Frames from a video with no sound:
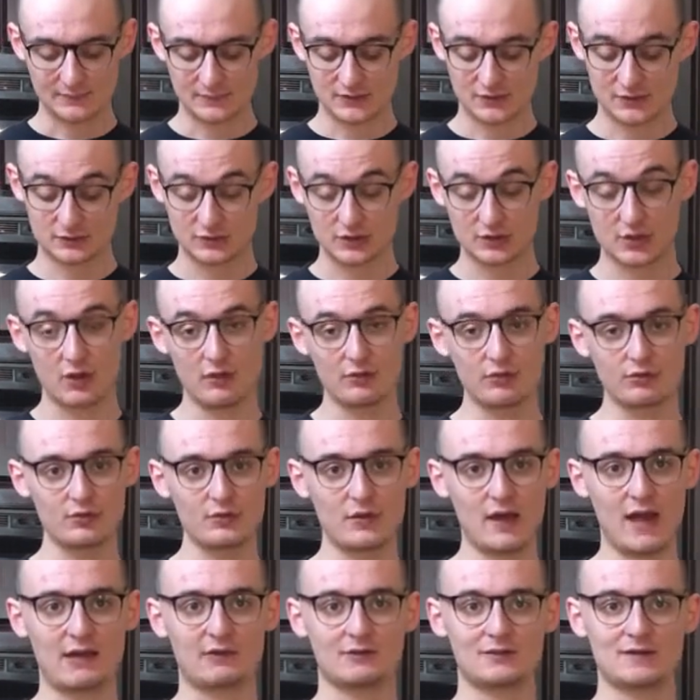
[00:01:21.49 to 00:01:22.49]
So to go
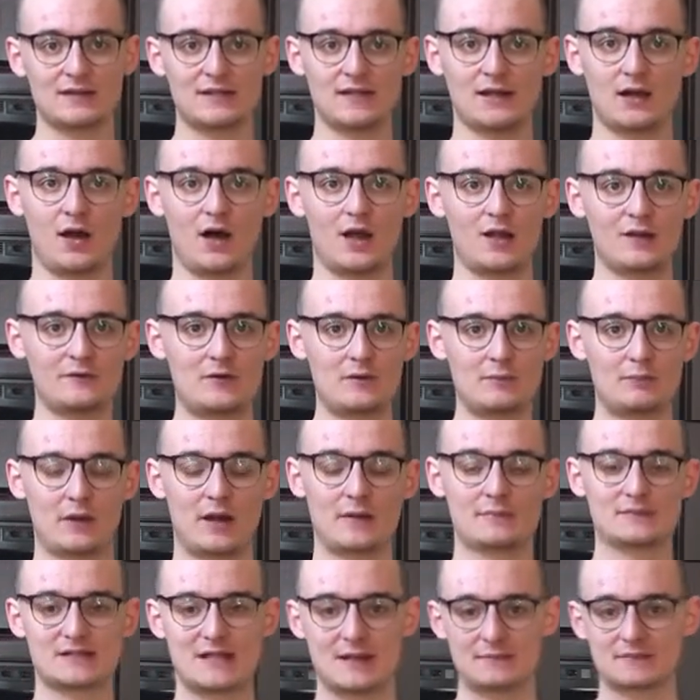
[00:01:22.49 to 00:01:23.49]
through everything, all of our
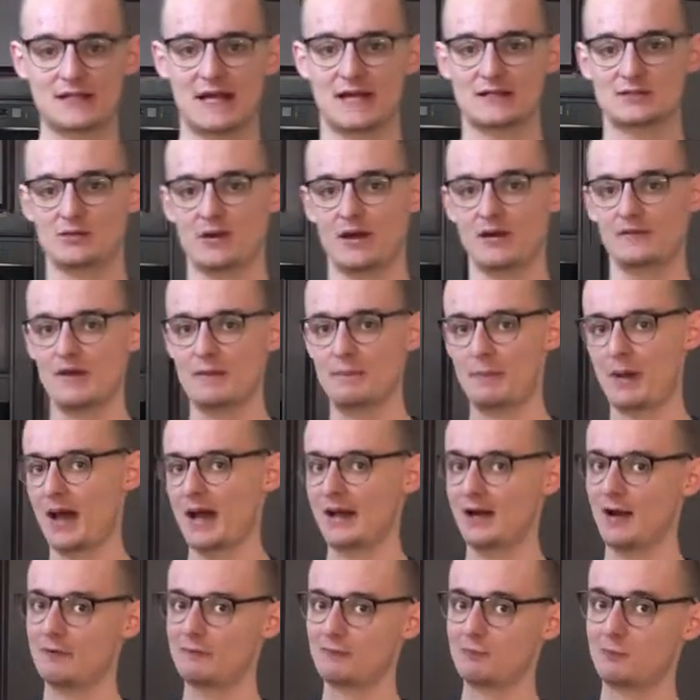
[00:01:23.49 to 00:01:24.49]
prep steps, I do have a
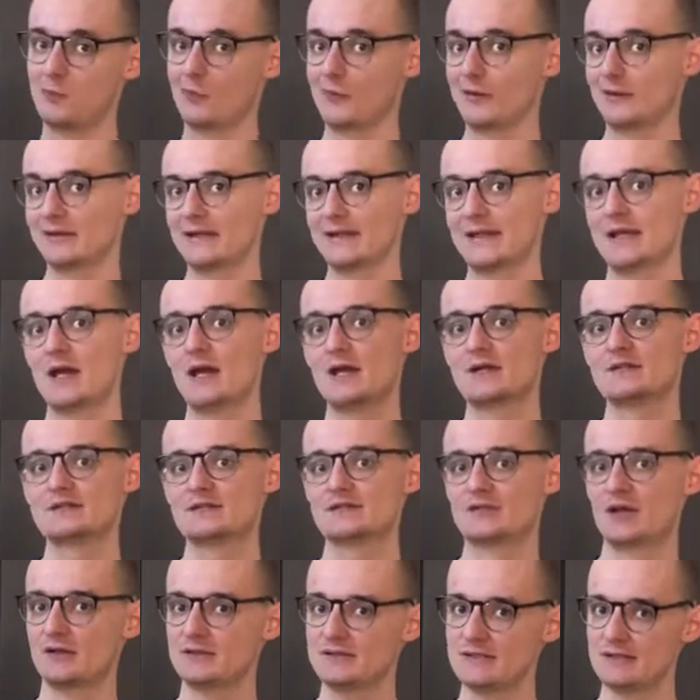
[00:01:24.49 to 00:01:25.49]
pot of boiling
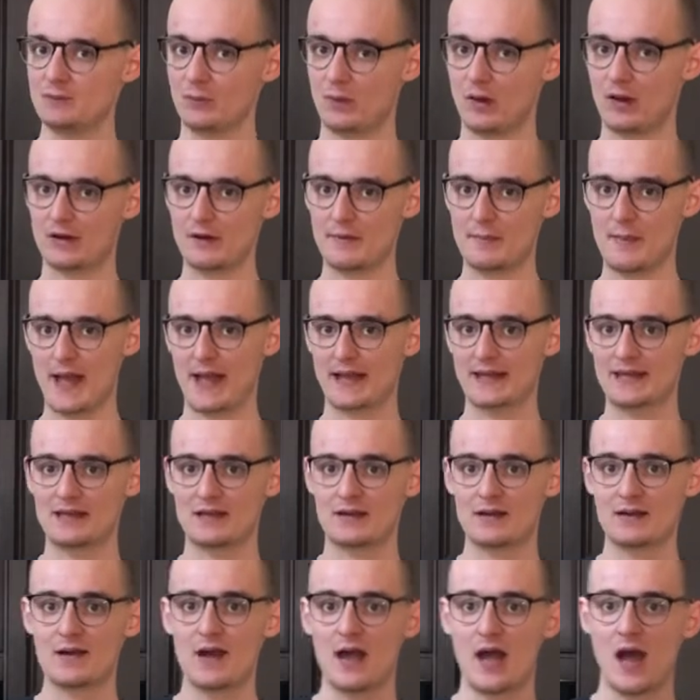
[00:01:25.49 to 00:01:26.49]
salted water back
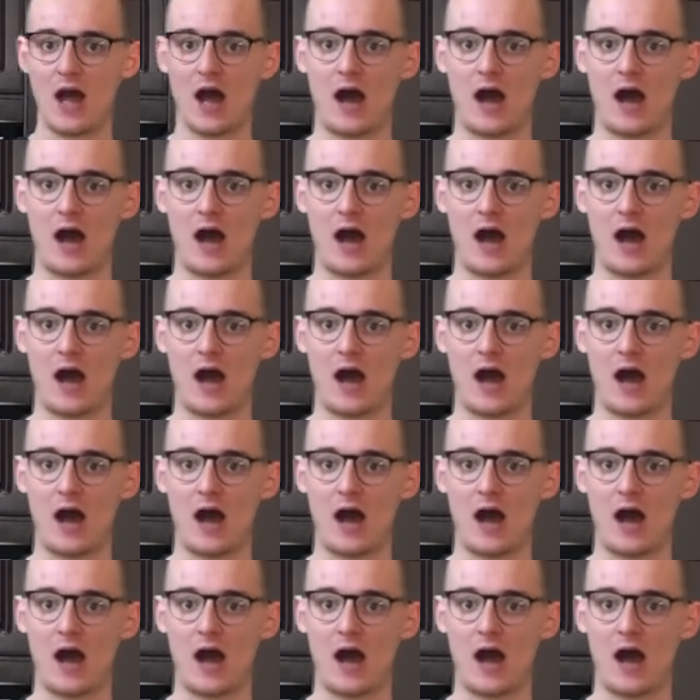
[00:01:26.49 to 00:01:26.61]
here.